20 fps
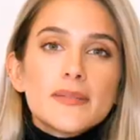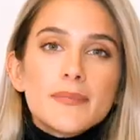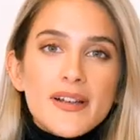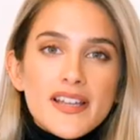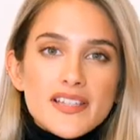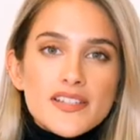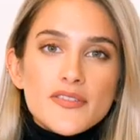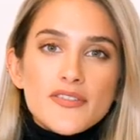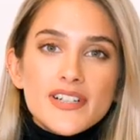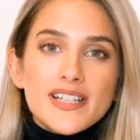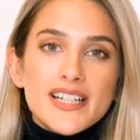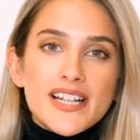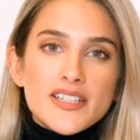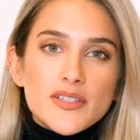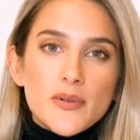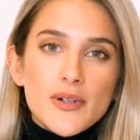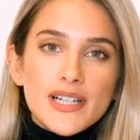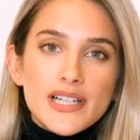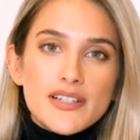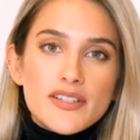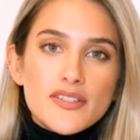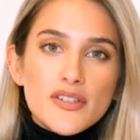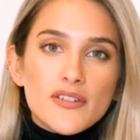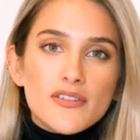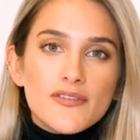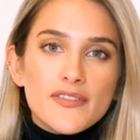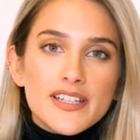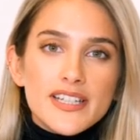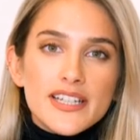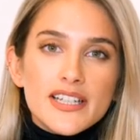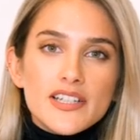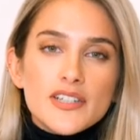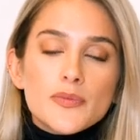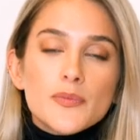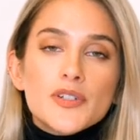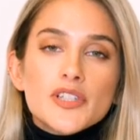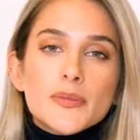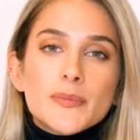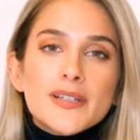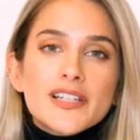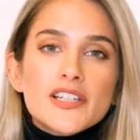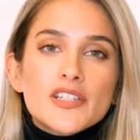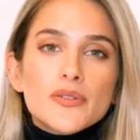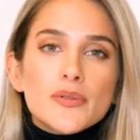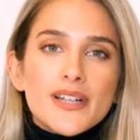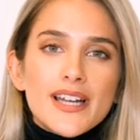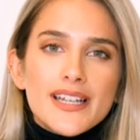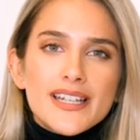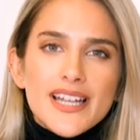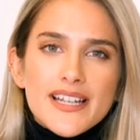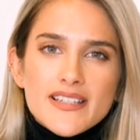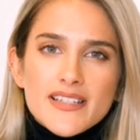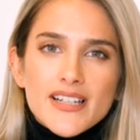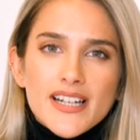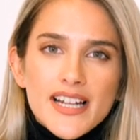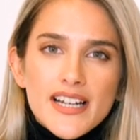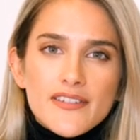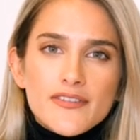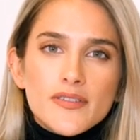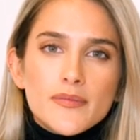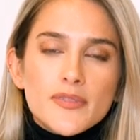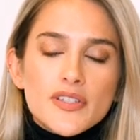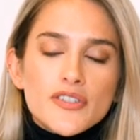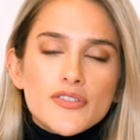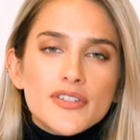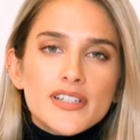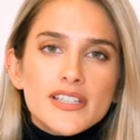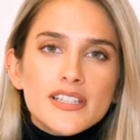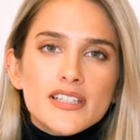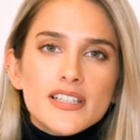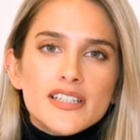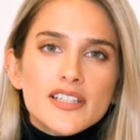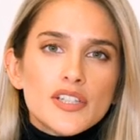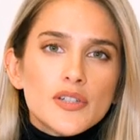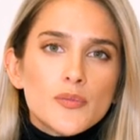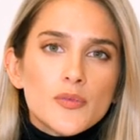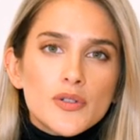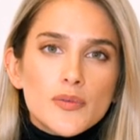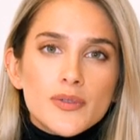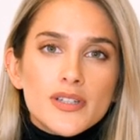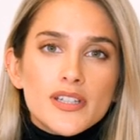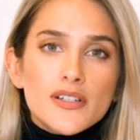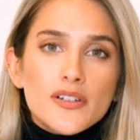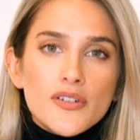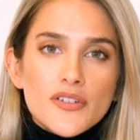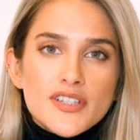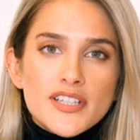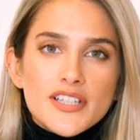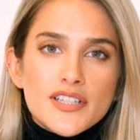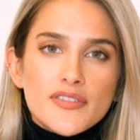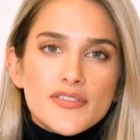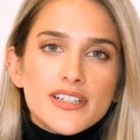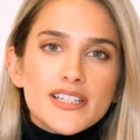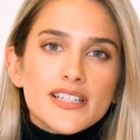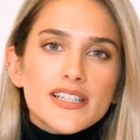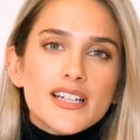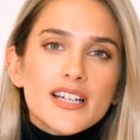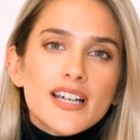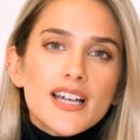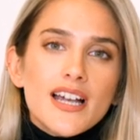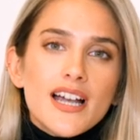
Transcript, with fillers: The matte screen has quite a soft finish, which means you'll get less glare from the screen than you would with a glossy screen.